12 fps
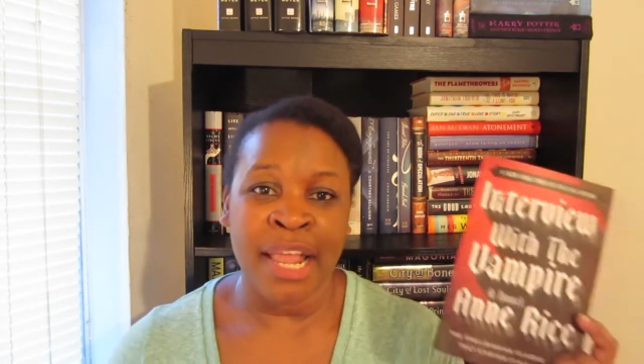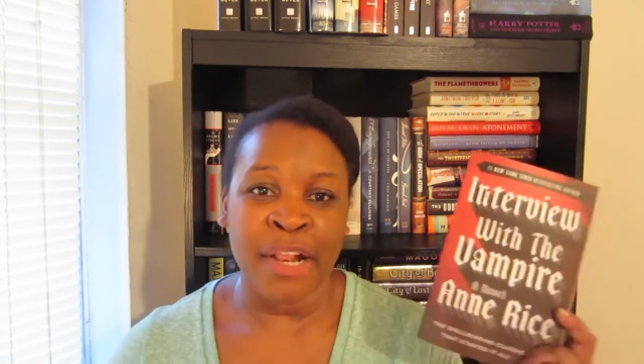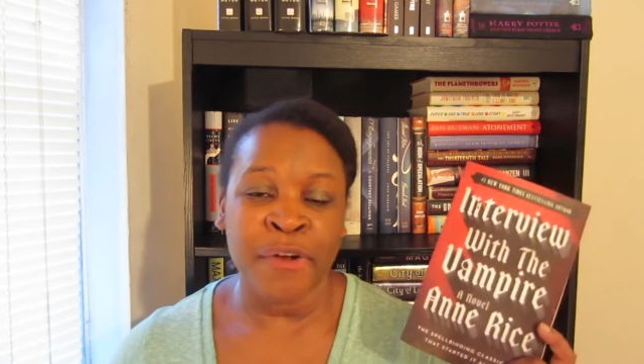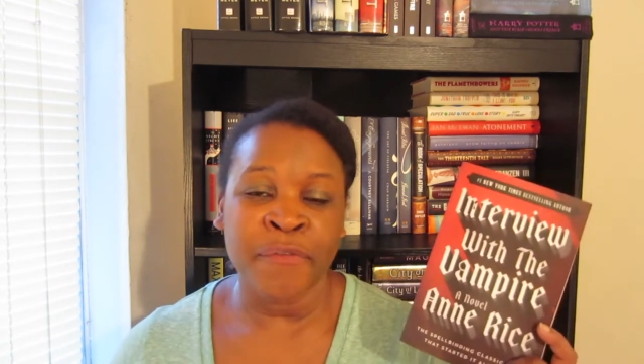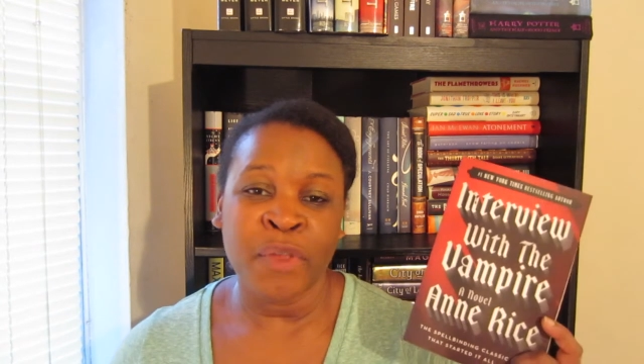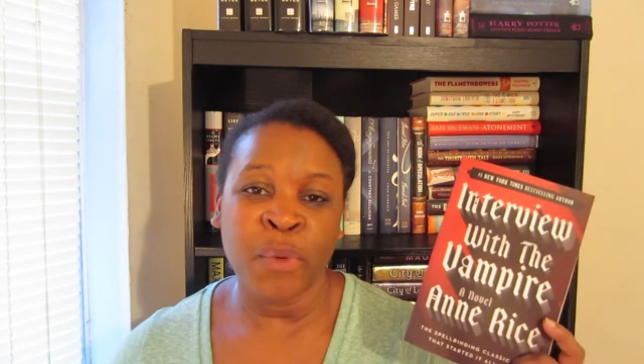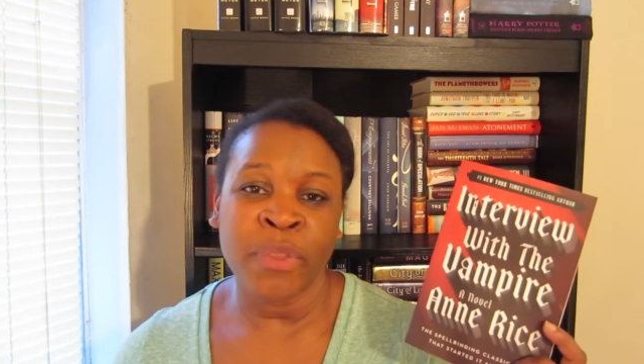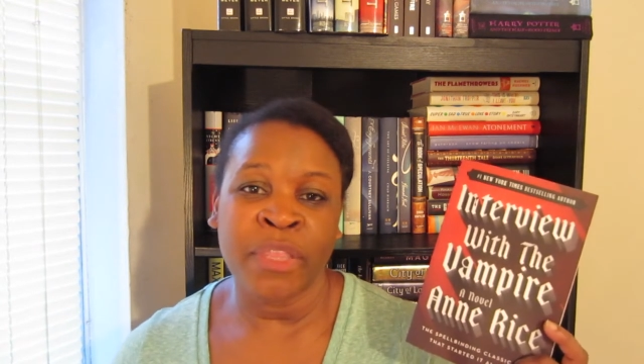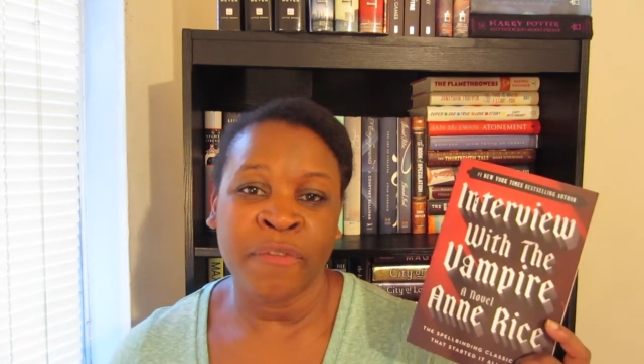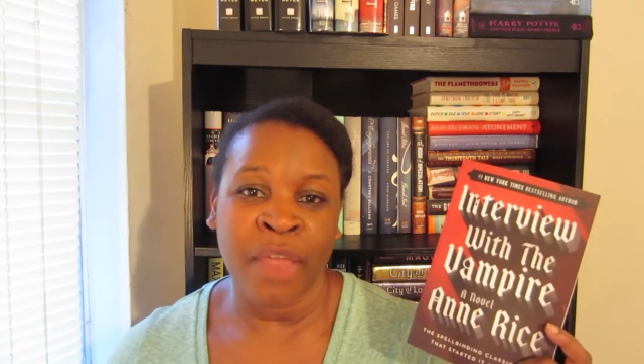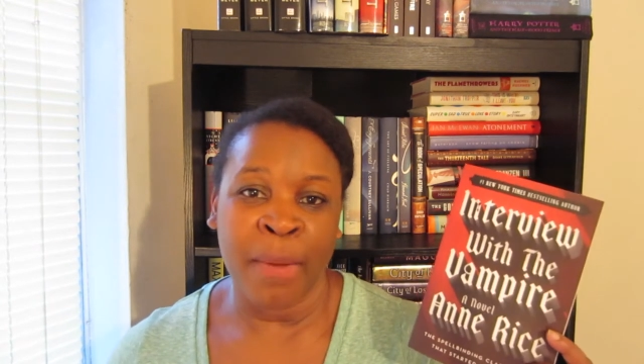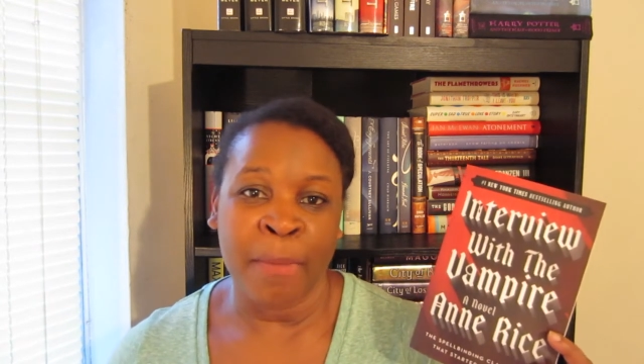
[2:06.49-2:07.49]
Interview with
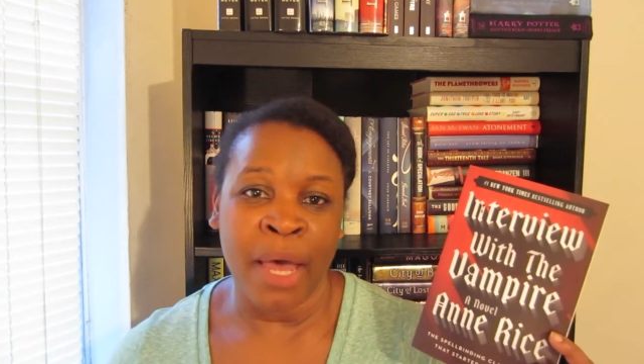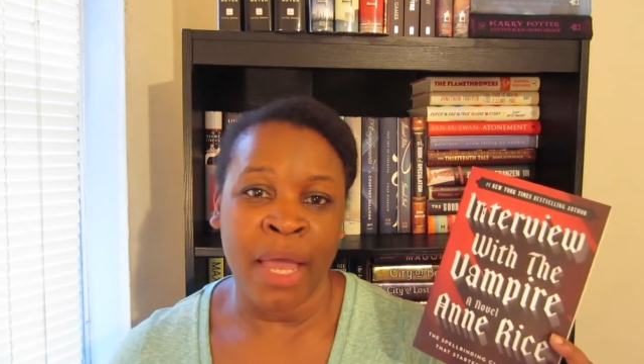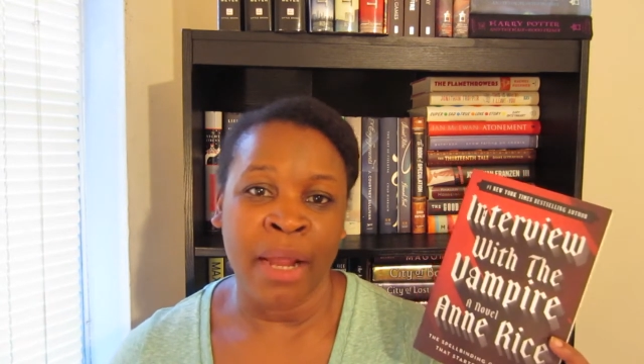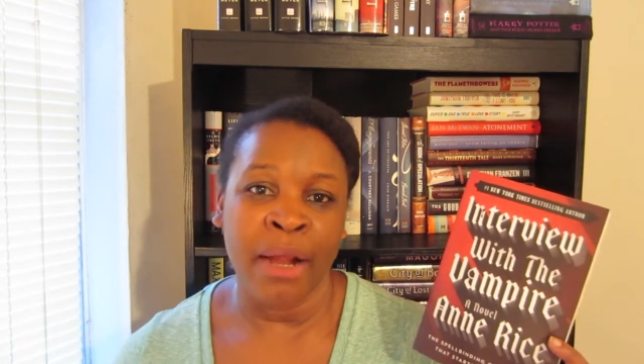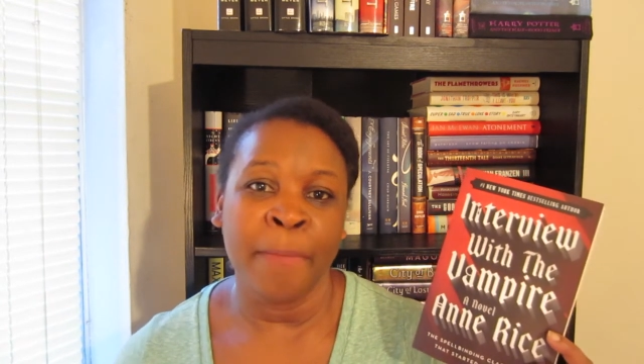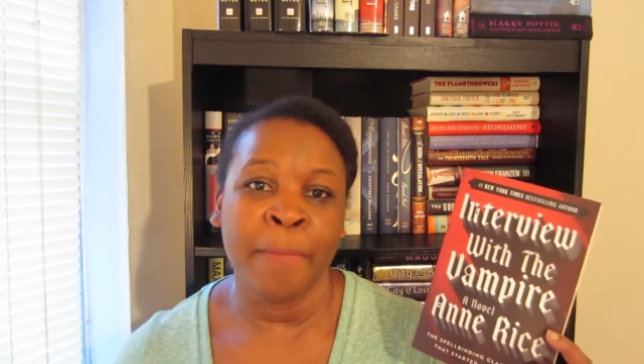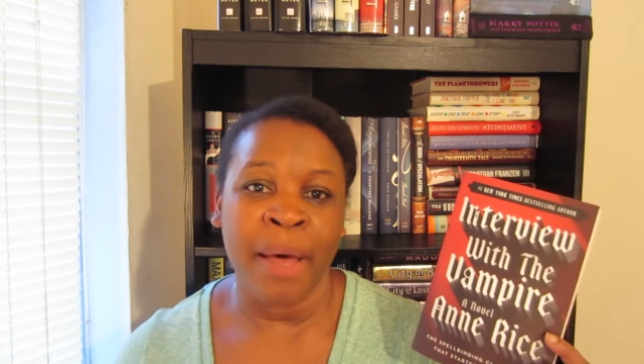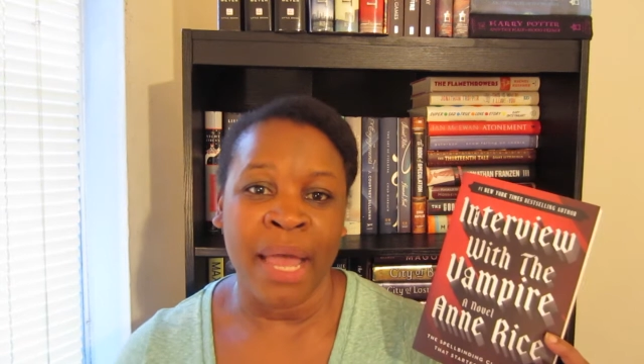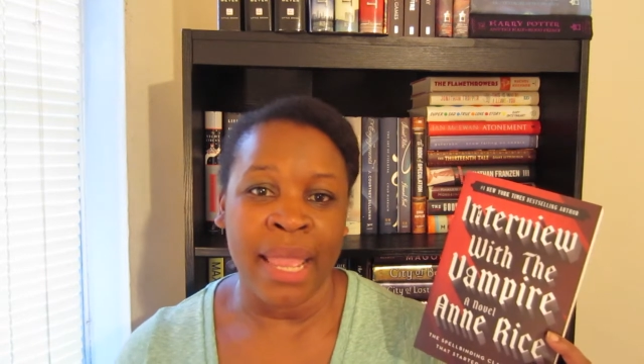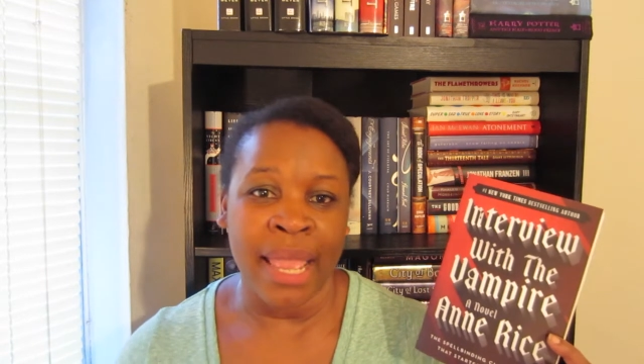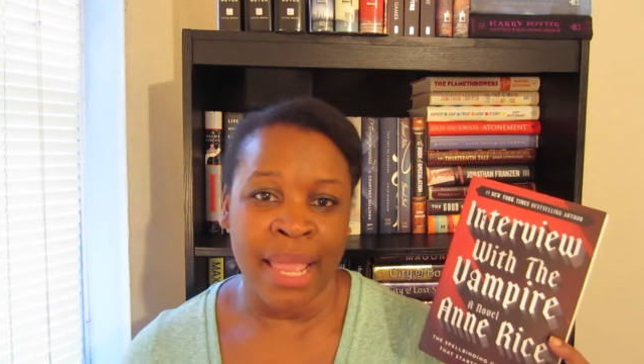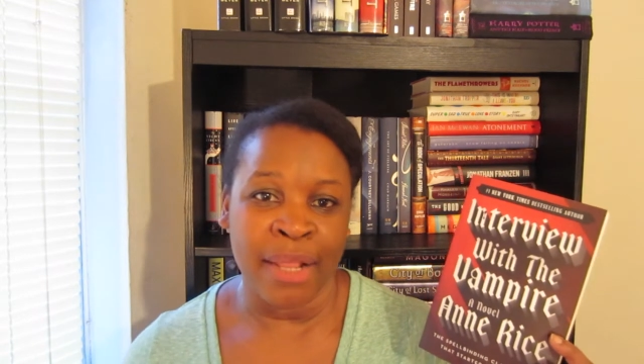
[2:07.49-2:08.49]
the Vampire
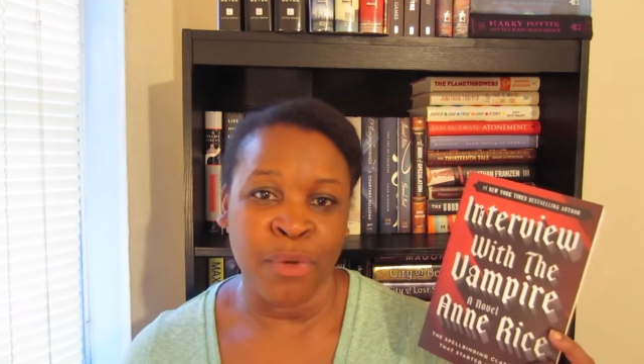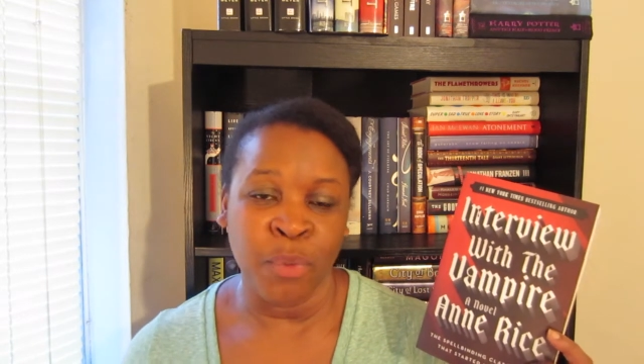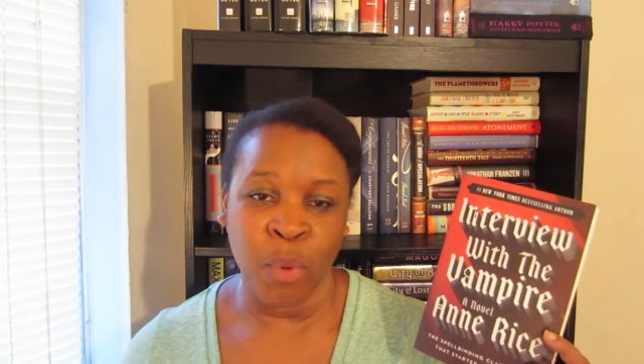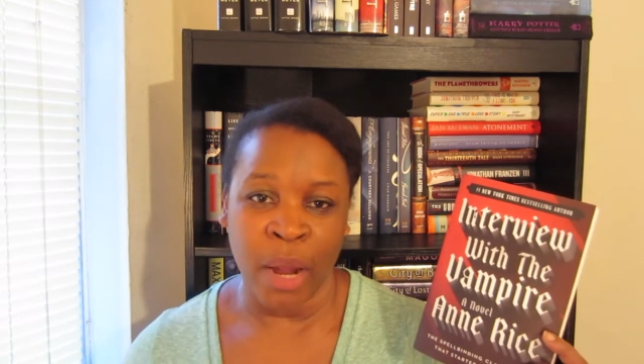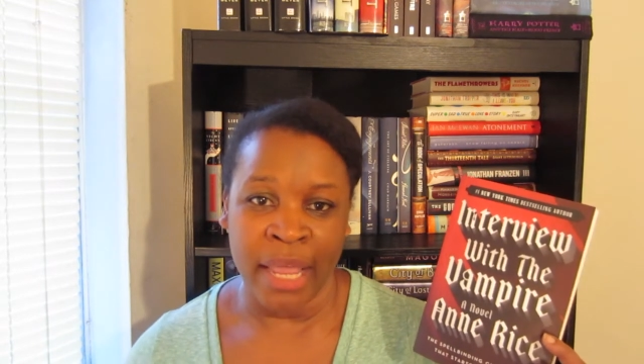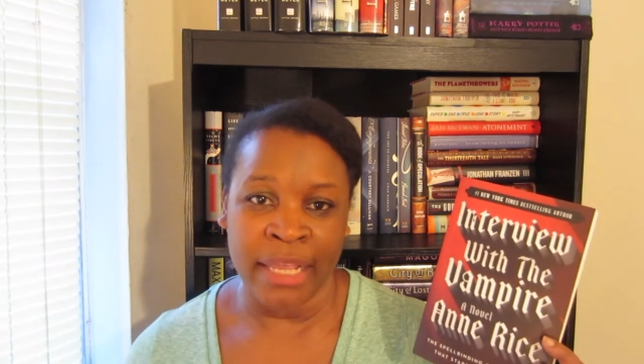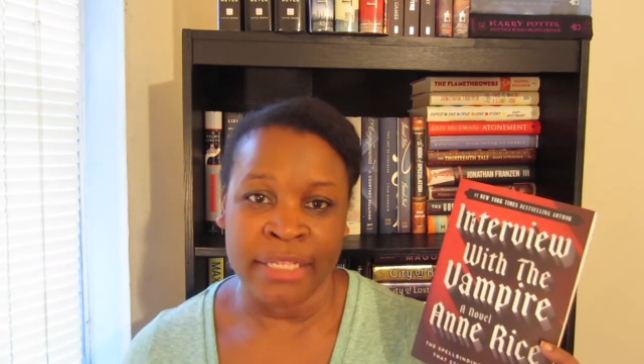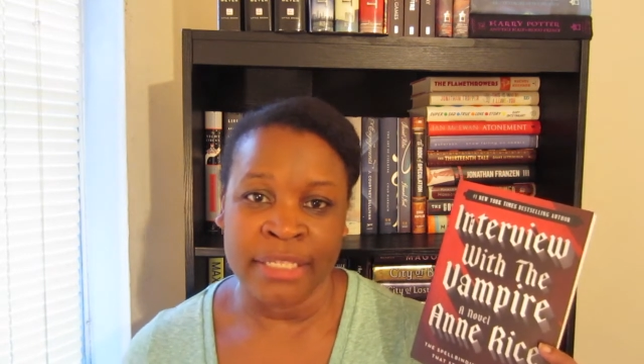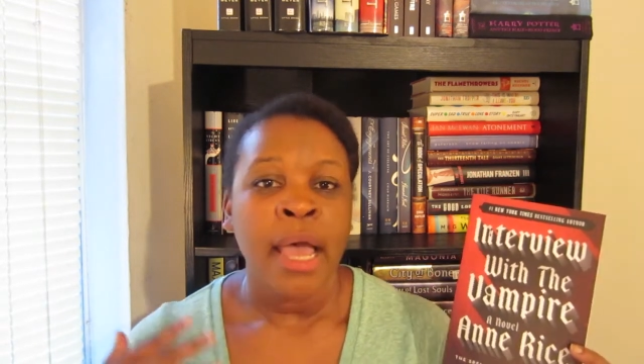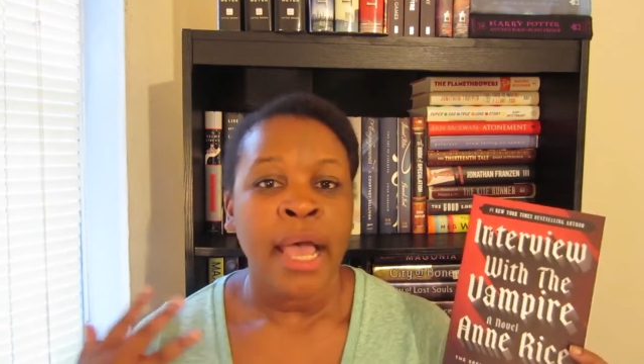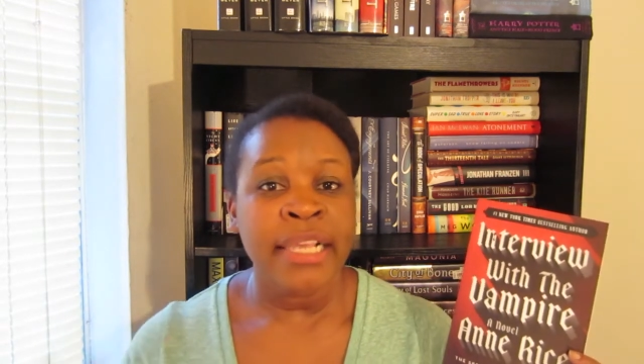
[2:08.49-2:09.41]
by Anne Rice.